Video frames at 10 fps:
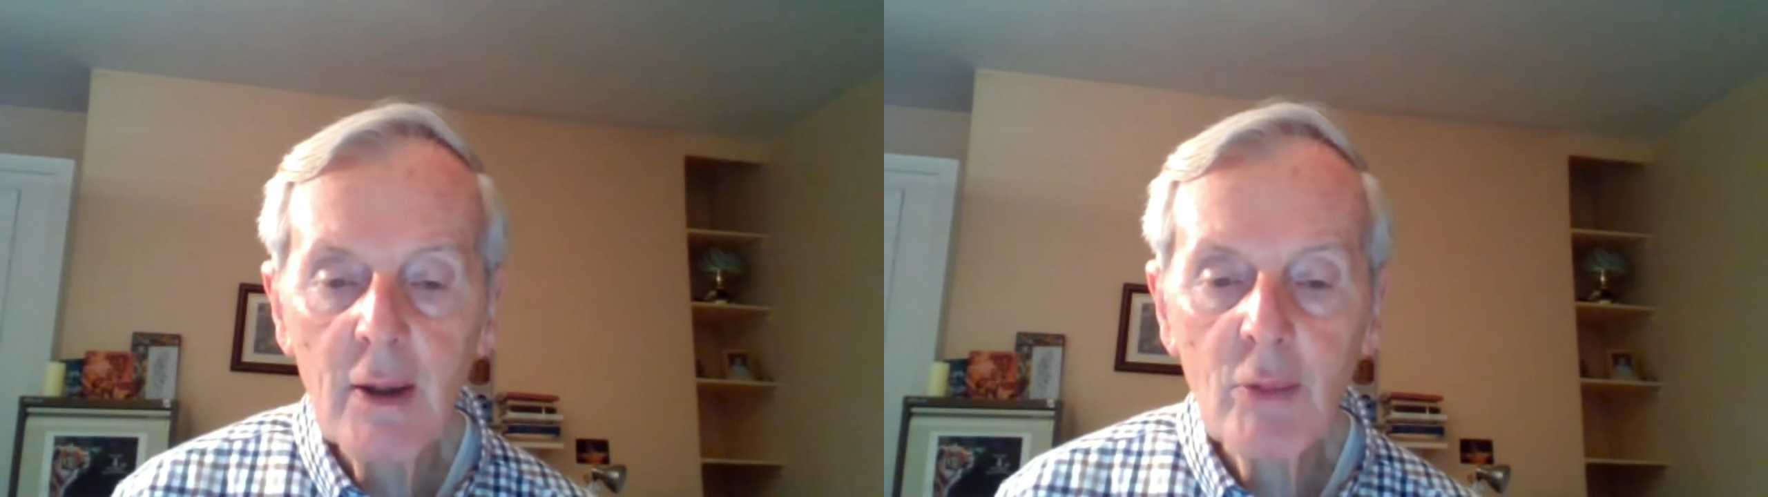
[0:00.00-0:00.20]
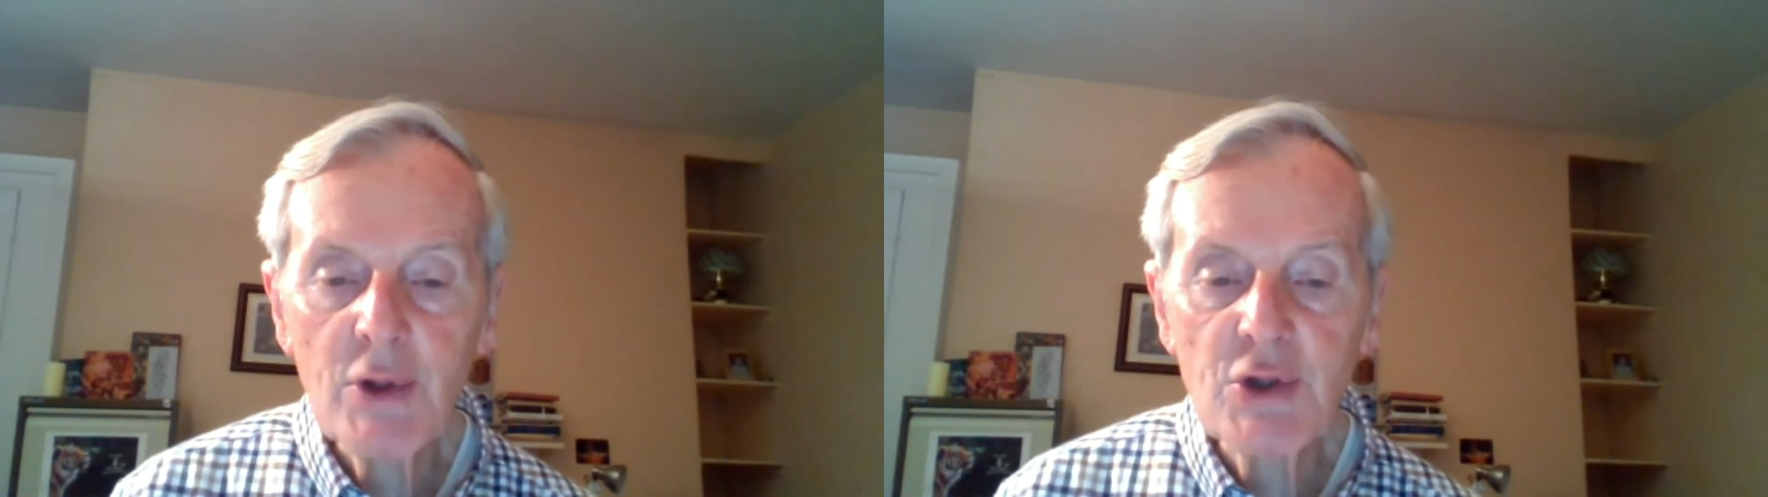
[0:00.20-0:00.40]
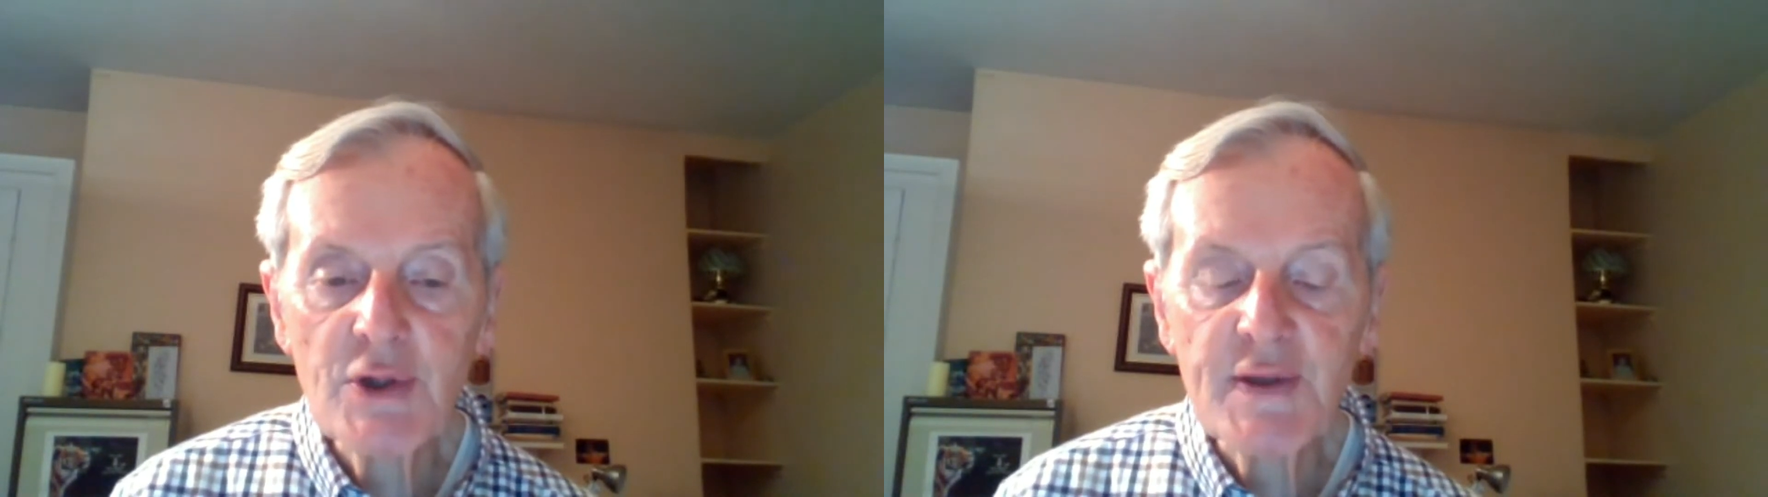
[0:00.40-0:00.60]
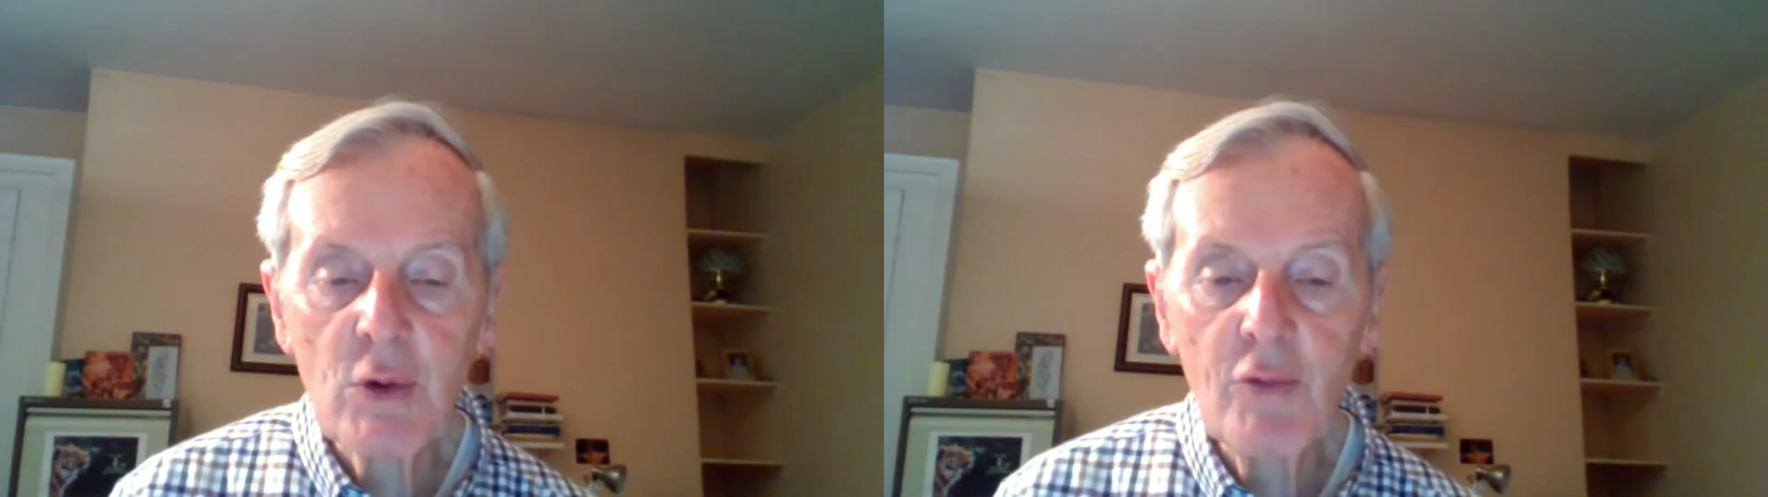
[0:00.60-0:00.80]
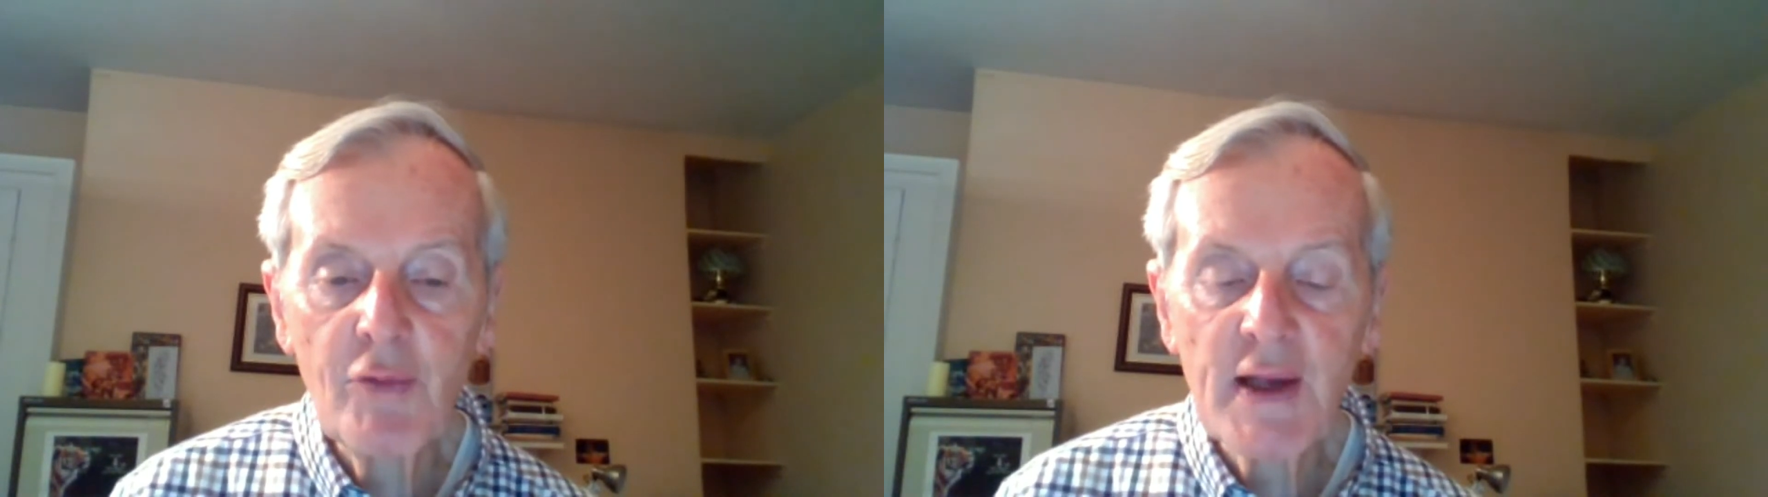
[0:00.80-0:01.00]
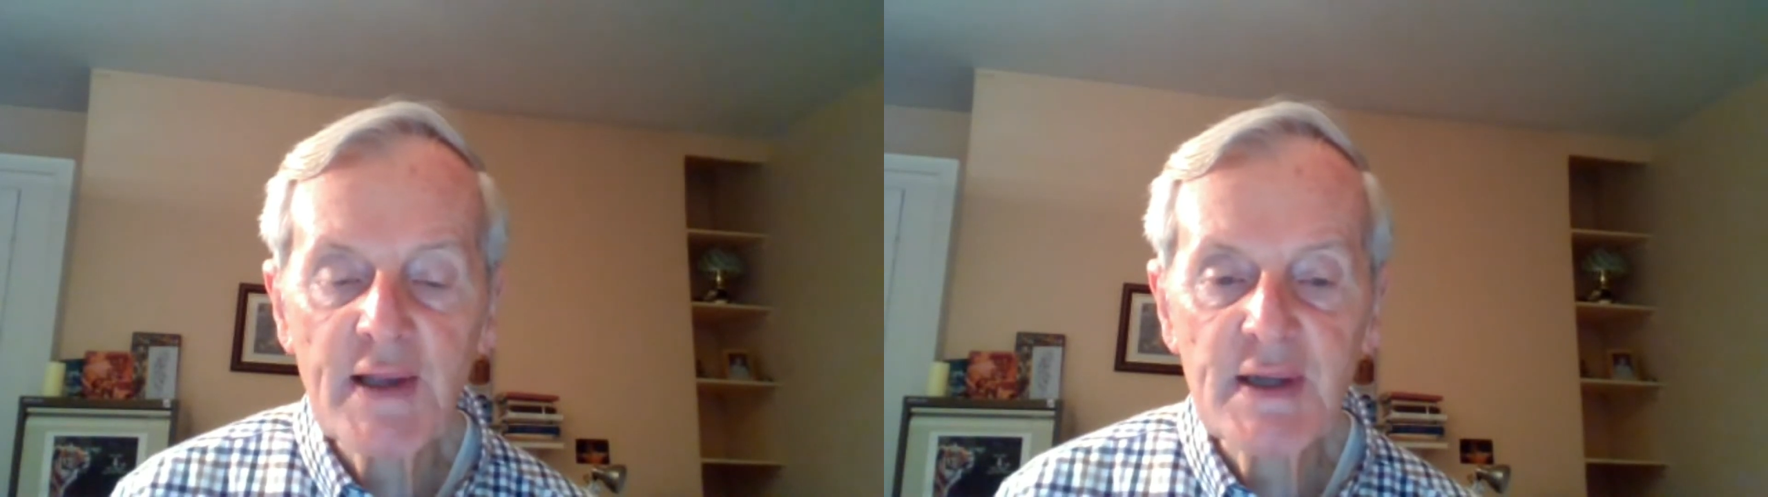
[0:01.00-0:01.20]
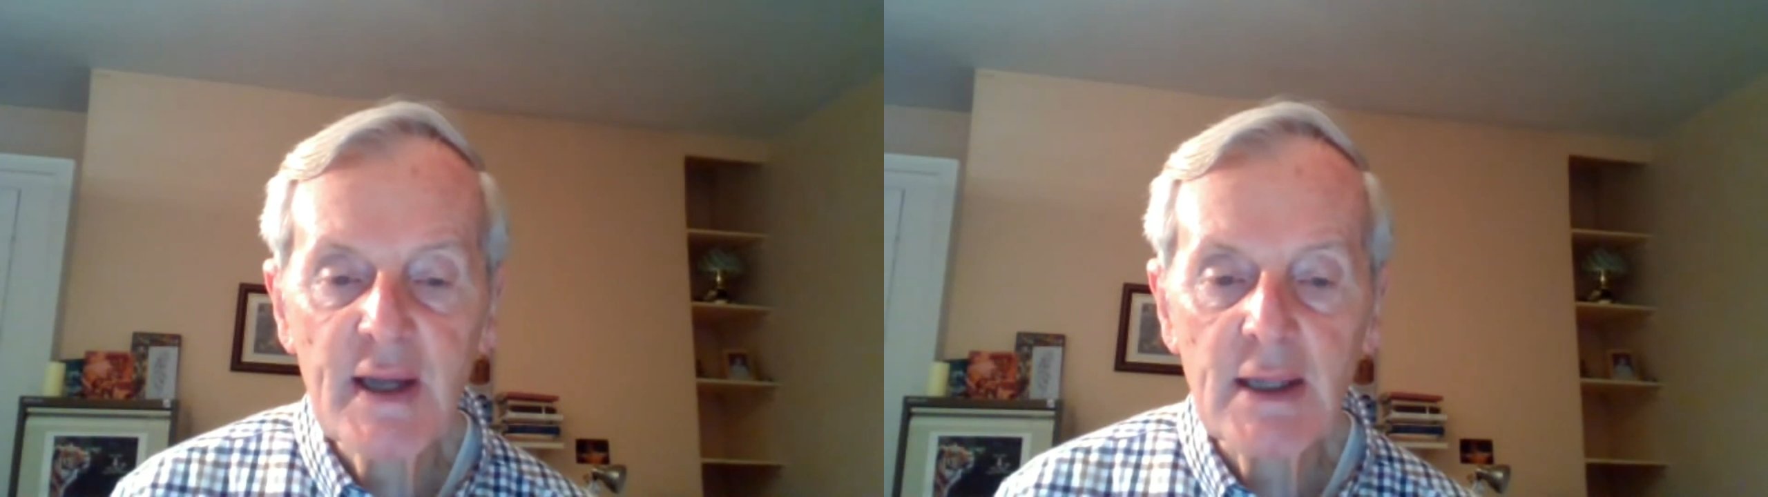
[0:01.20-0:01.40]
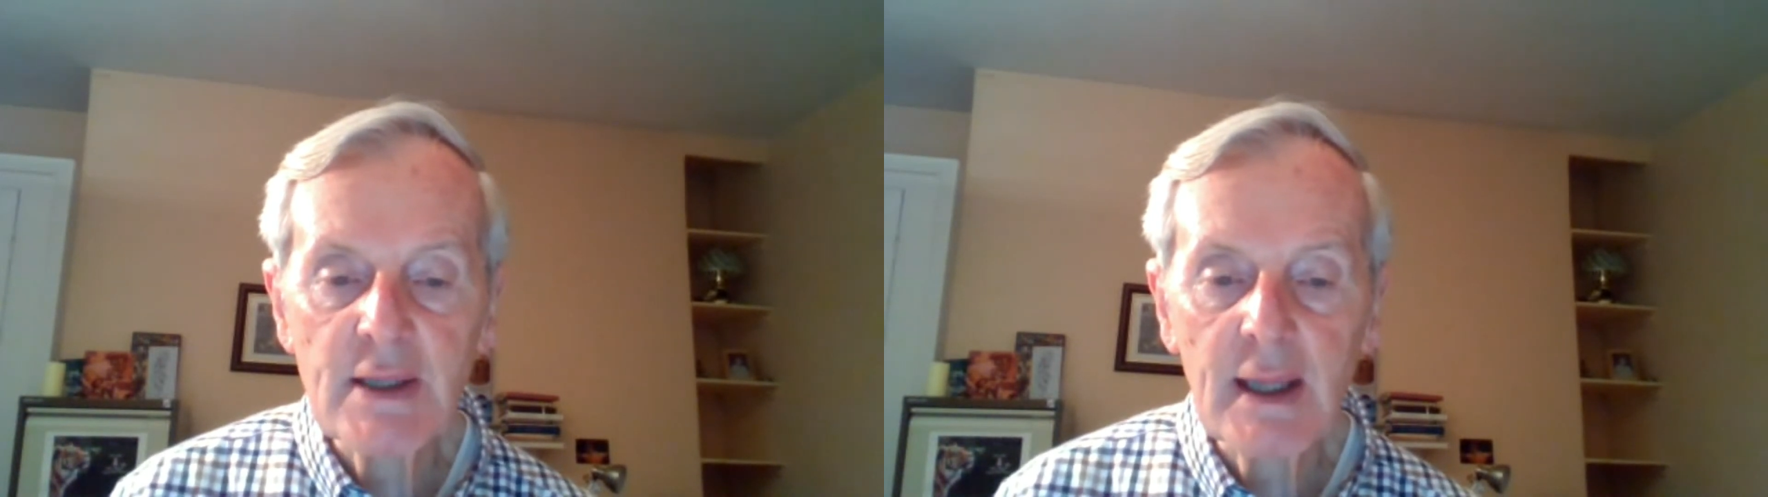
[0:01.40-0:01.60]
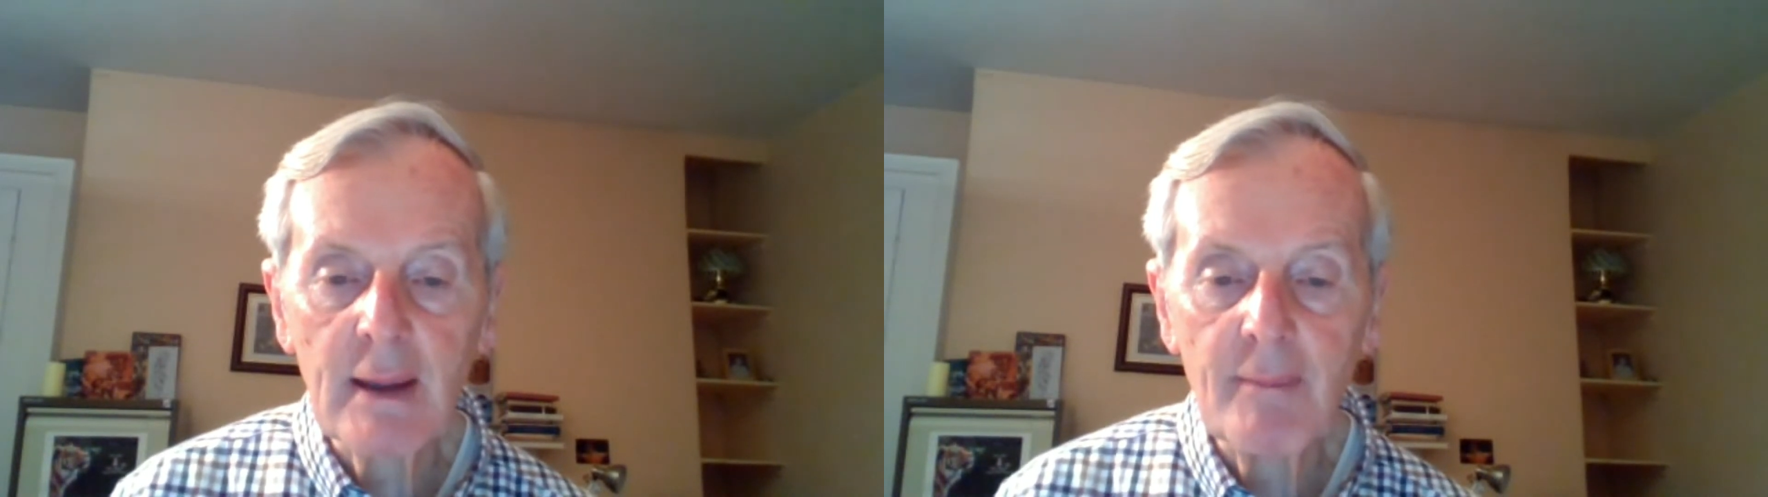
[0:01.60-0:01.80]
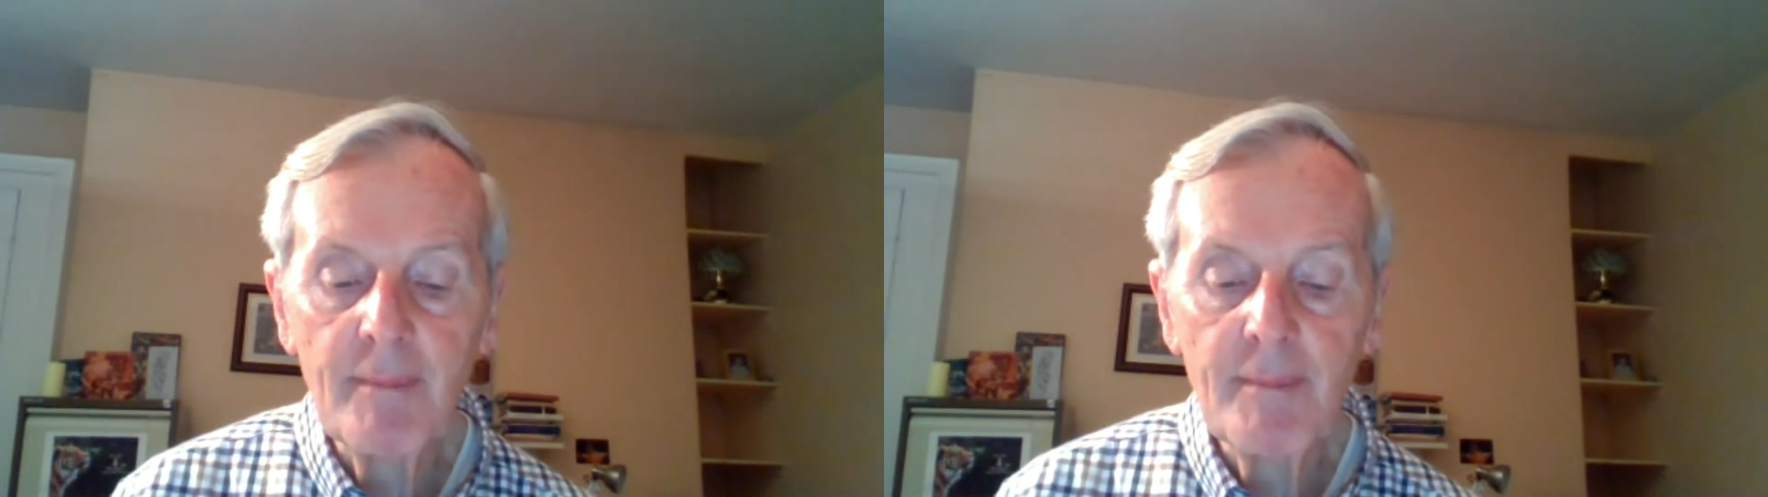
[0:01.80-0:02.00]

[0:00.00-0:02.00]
which is so fascinating.